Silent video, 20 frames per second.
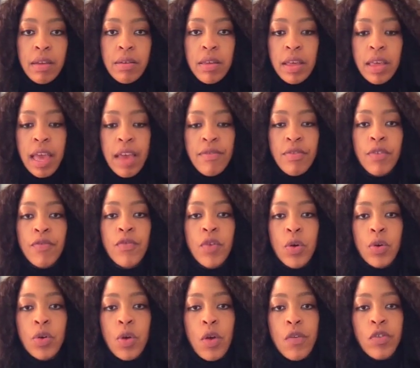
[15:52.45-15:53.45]
gave the
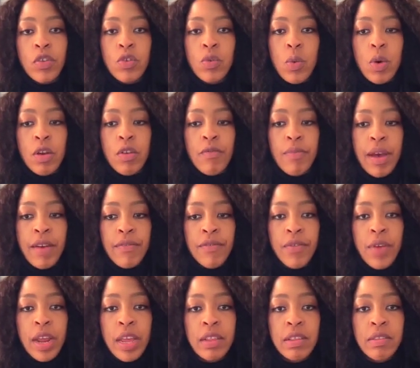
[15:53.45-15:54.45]
phone over to one of my
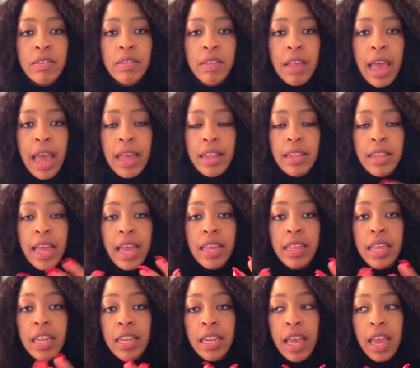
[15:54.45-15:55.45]
friends, and they
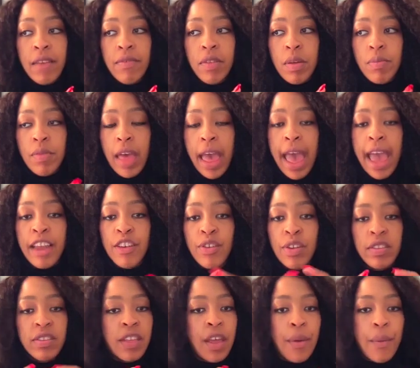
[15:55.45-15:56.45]
then gave them the
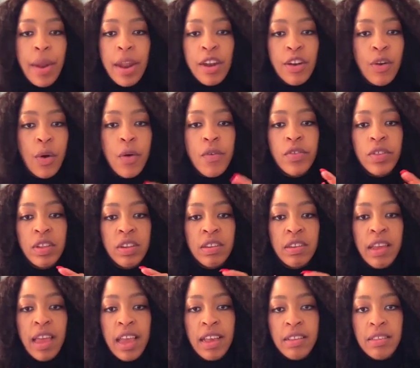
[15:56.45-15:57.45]
address. They read it over the
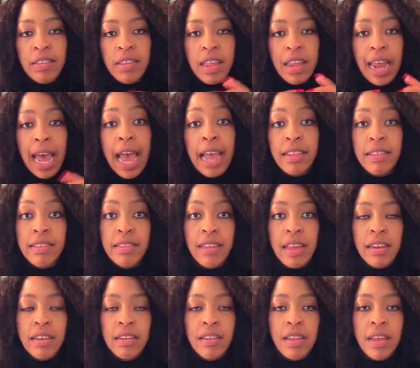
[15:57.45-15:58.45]
text that I'd
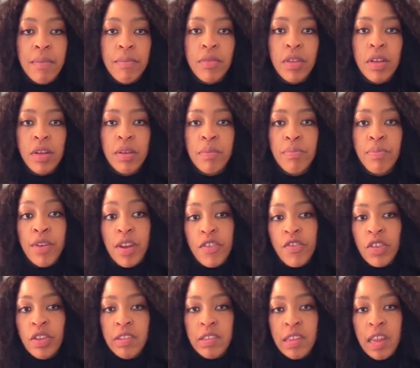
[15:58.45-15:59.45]
sent them the
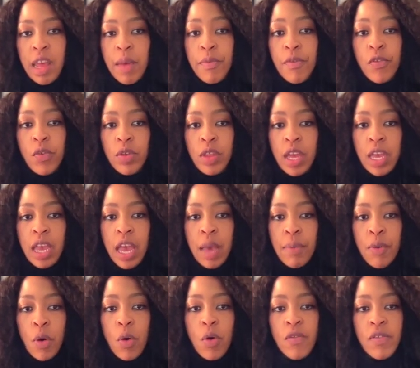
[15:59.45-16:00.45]
previous day before they
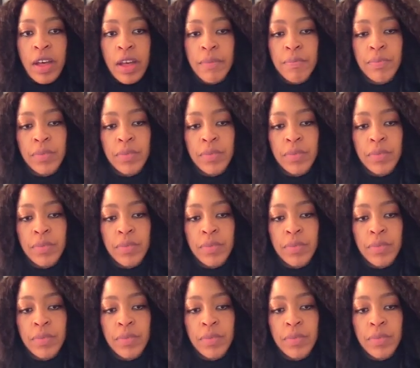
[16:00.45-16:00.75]
came over.